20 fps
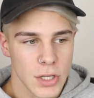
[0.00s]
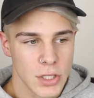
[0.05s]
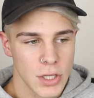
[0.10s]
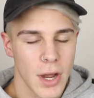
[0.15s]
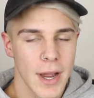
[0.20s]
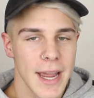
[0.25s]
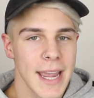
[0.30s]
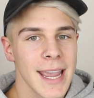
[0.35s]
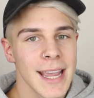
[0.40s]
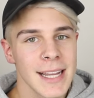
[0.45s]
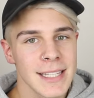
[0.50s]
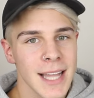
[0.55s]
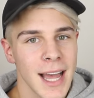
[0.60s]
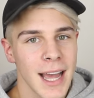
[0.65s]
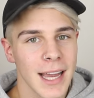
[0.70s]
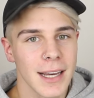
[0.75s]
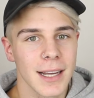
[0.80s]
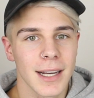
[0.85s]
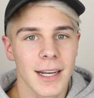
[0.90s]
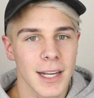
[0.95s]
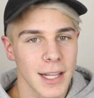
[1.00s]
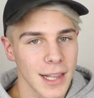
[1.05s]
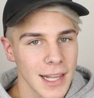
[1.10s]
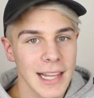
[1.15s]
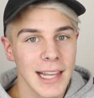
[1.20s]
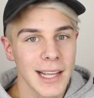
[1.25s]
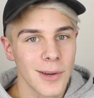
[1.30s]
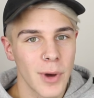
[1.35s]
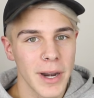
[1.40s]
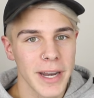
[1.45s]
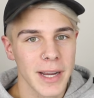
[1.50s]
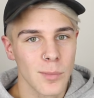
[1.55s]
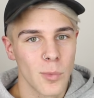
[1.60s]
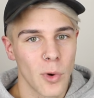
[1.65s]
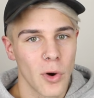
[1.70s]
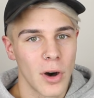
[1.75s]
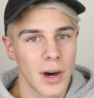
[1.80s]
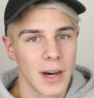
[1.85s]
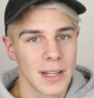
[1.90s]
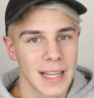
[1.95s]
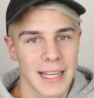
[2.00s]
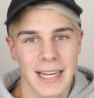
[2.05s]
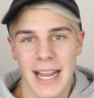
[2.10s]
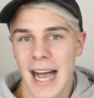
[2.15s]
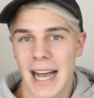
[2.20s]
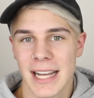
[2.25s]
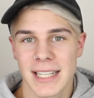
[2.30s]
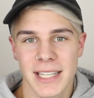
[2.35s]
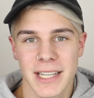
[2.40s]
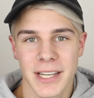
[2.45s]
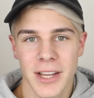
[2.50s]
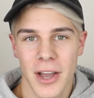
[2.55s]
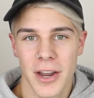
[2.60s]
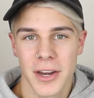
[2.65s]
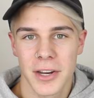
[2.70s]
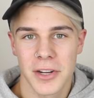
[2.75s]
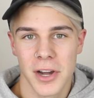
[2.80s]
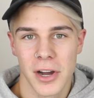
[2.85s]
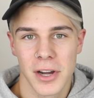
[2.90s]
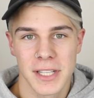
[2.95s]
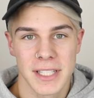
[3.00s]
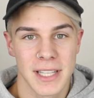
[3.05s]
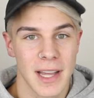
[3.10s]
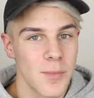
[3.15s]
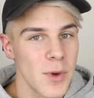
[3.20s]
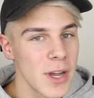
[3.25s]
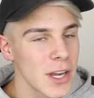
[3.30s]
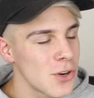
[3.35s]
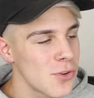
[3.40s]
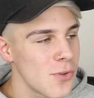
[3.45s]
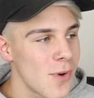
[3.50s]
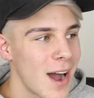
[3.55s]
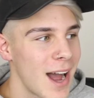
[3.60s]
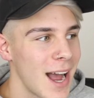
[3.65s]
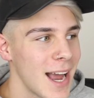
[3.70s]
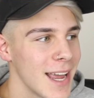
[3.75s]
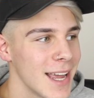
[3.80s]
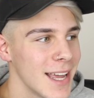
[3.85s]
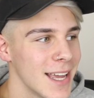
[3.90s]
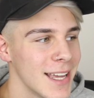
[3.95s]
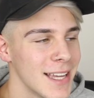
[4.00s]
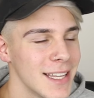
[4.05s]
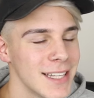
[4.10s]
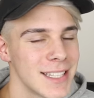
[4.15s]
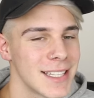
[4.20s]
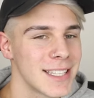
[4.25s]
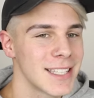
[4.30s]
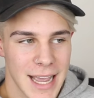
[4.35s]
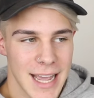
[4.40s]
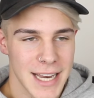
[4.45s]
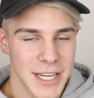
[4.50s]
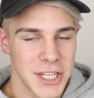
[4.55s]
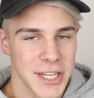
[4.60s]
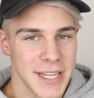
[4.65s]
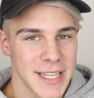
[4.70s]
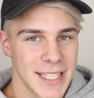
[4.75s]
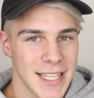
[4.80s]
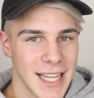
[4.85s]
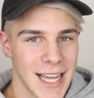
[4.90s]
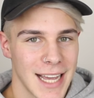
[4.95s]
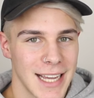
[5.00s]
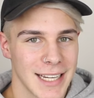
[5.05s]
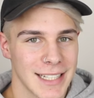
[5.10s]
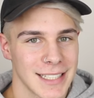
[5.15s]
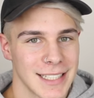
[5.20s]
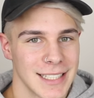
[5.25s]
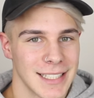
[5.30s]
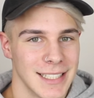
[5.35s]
So he's like clearly wanting more, like asking her to go somewhere quiet, and she's like,